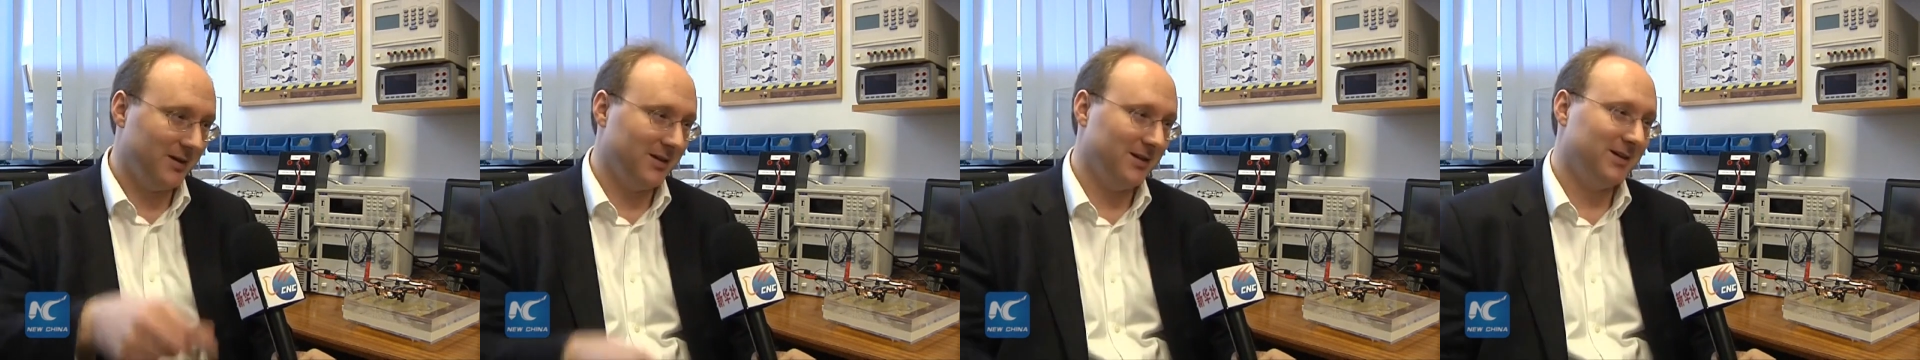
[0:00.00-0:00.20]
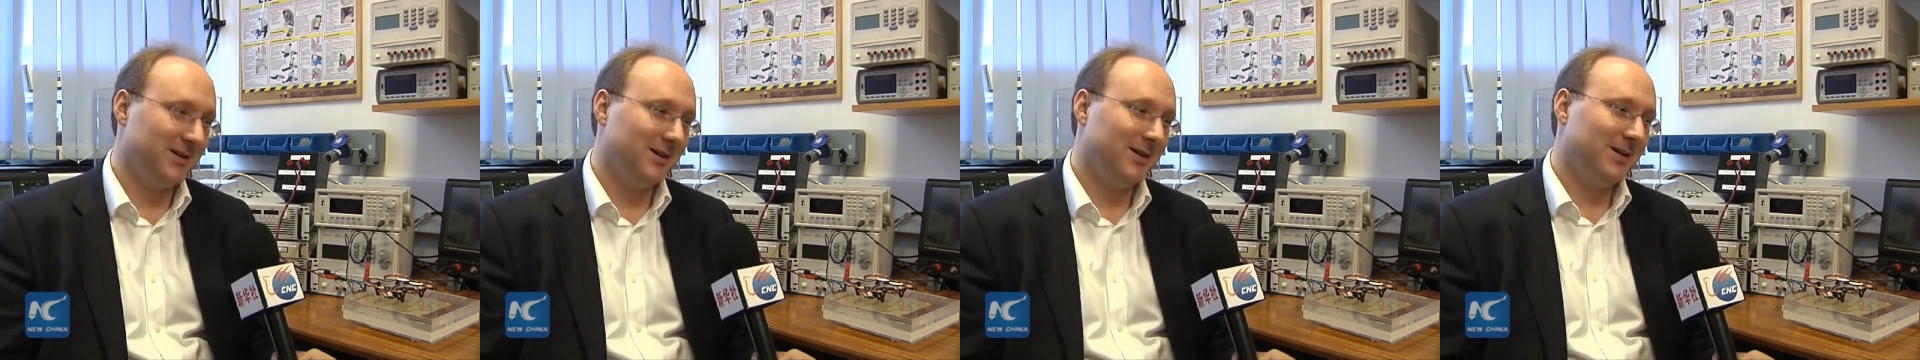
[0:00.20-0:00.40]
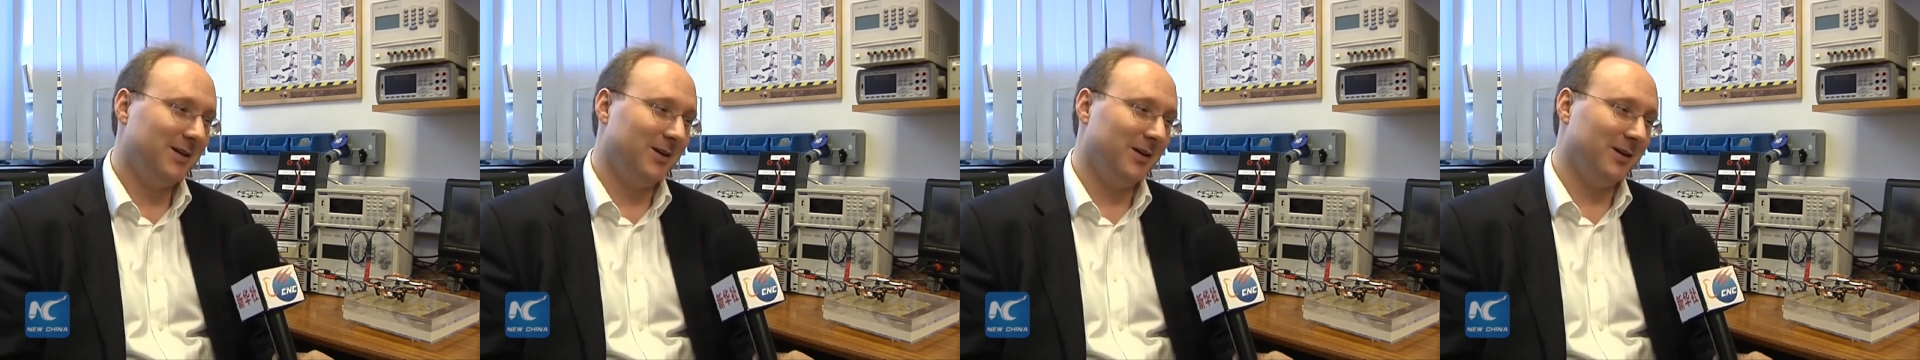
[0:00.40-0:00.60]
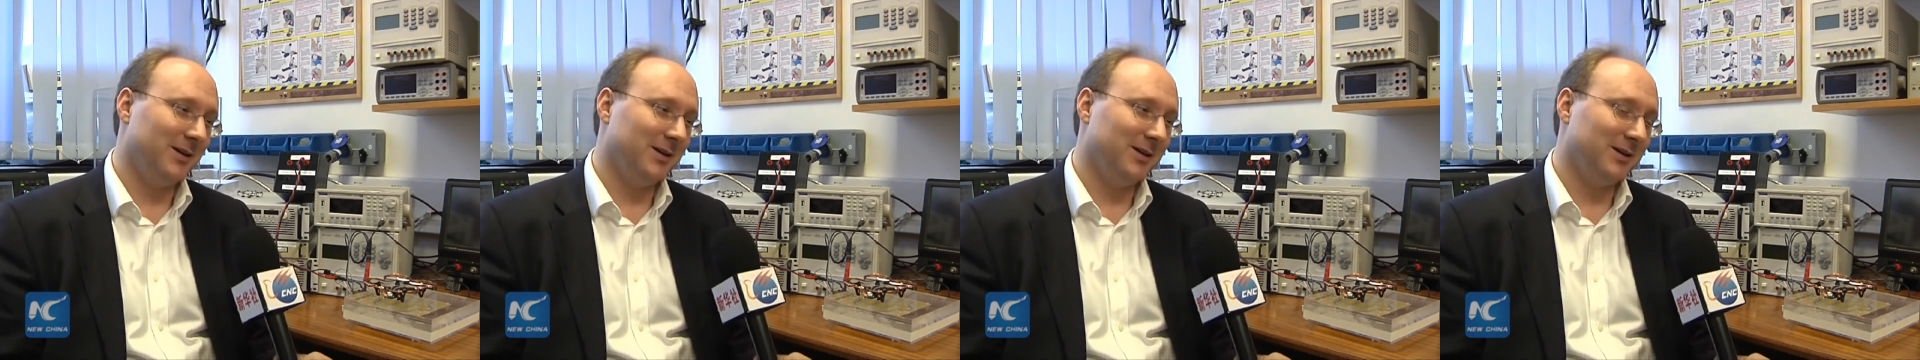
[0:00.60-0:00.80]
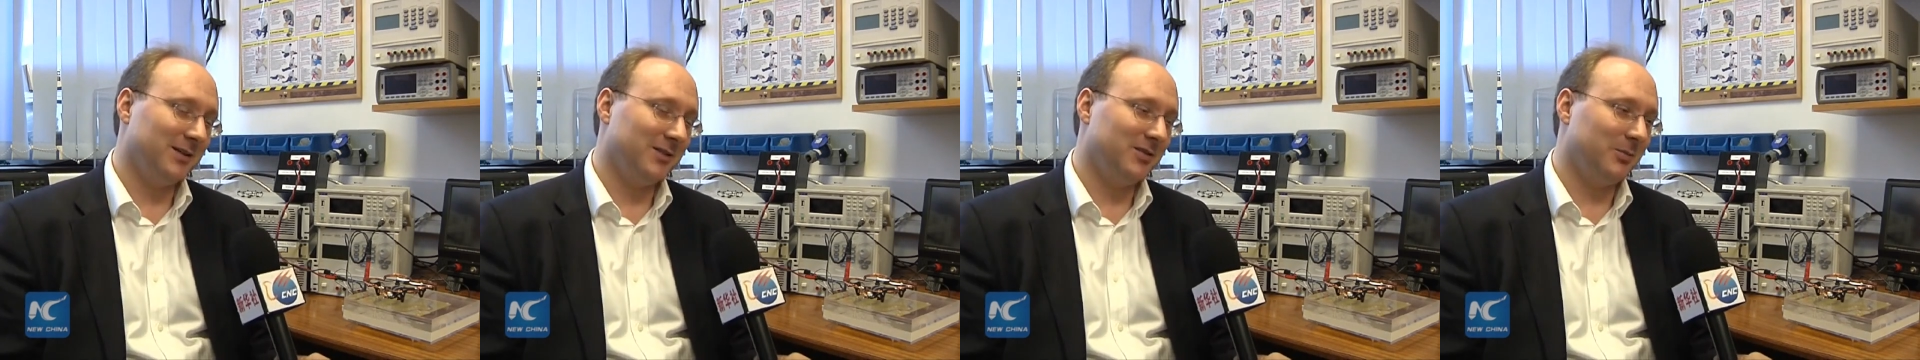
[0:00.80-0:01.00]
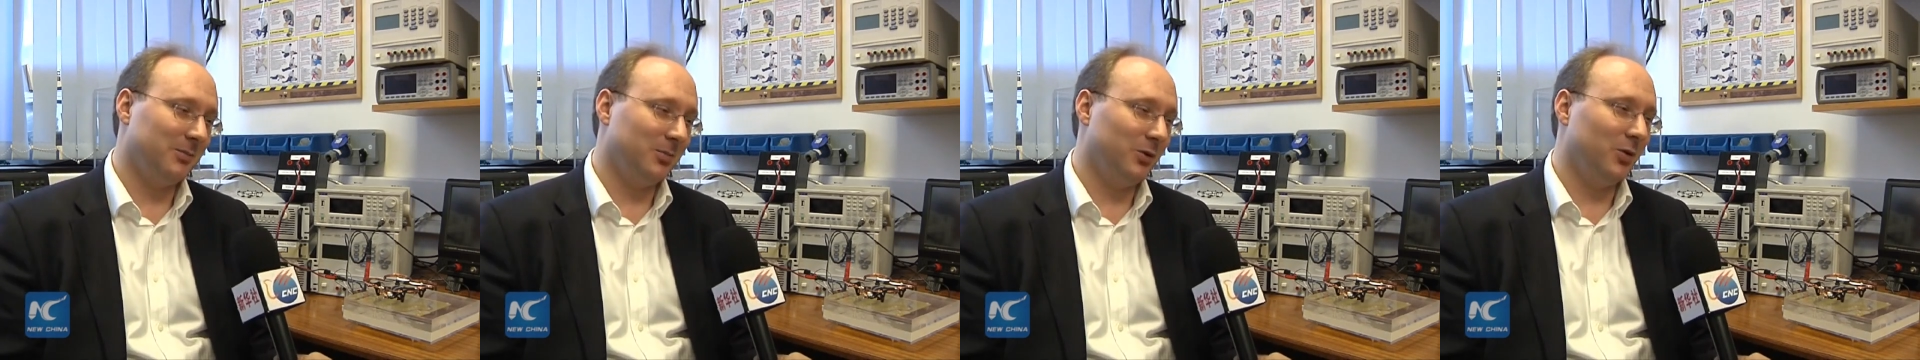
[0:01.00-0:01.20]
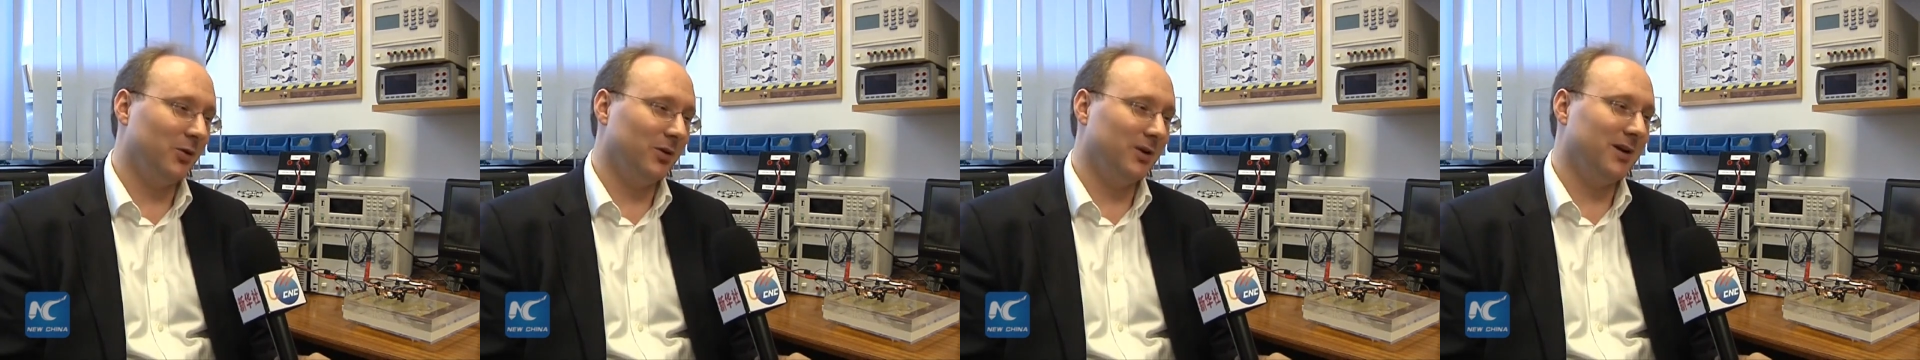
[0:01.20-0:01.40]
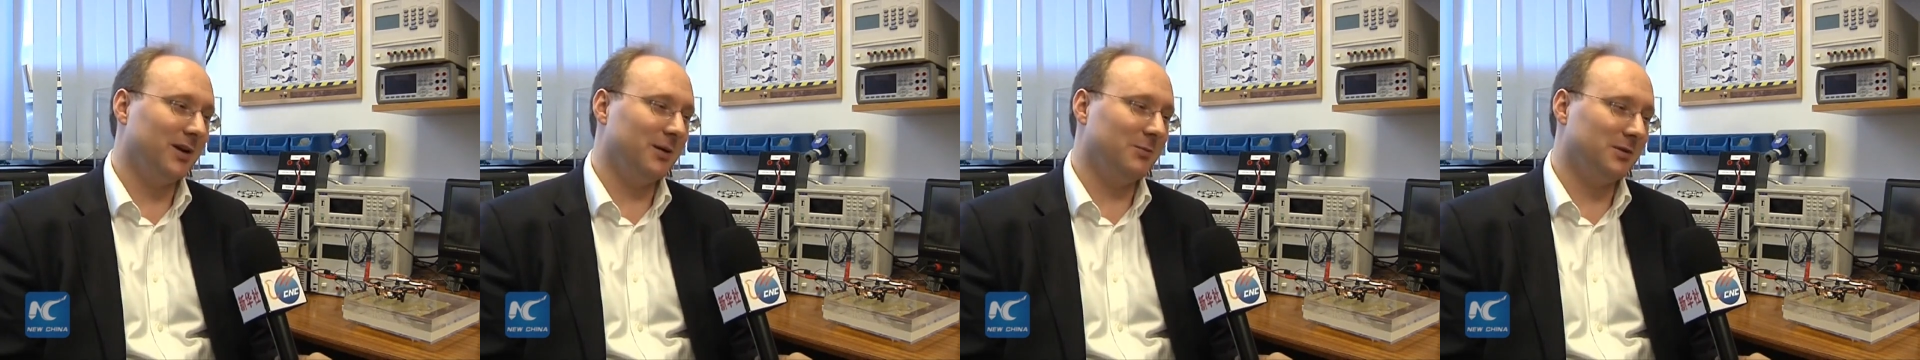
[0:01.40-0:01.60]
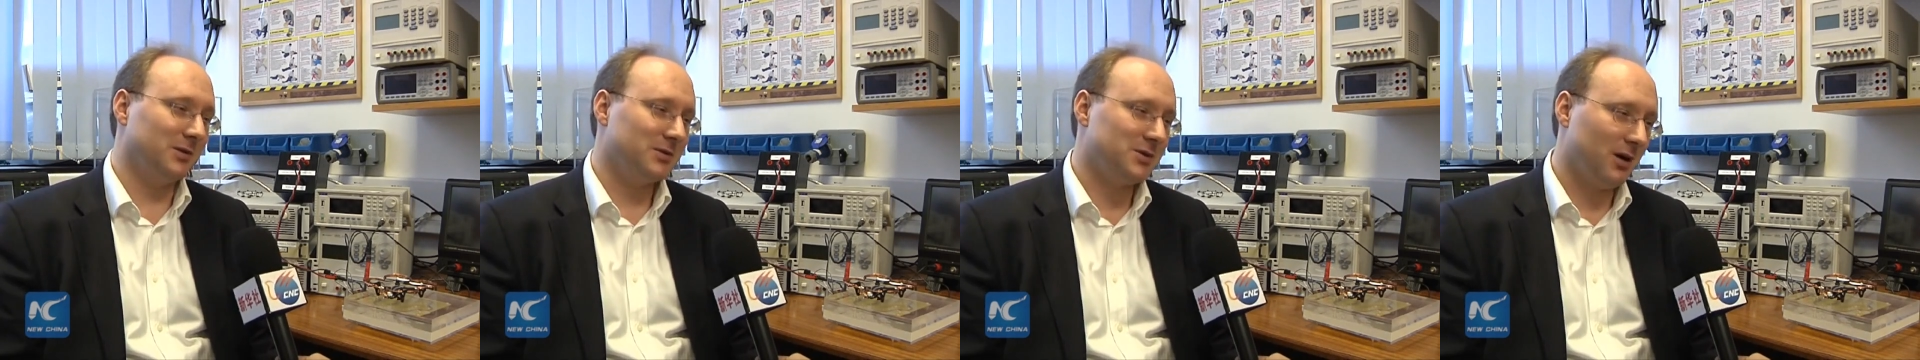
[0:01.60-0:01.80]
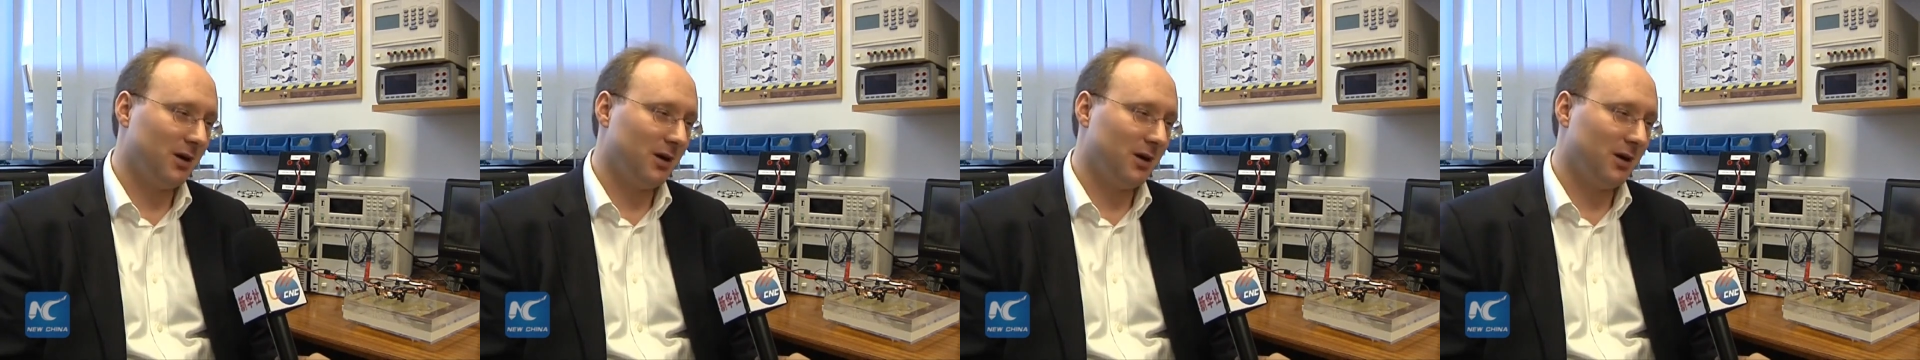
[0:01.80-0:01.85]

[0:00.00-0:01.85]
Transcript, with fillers: a little support and it will